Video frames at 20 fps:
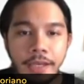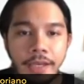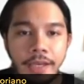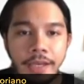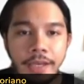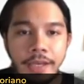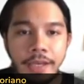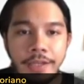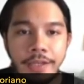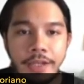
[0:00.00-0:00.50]

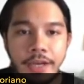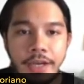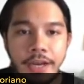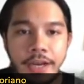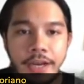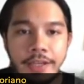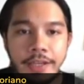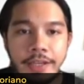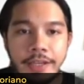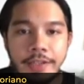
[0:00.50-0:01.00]
and
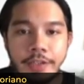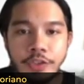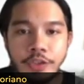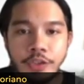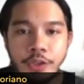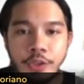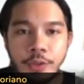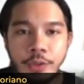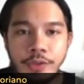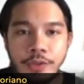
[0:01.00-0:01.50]
I kind of
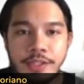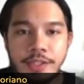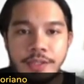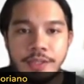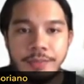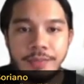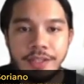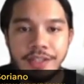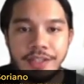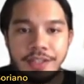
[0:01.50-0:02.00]
chose
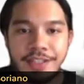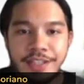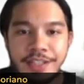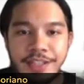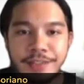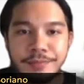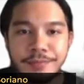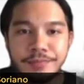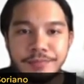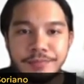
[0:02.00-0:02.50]
something that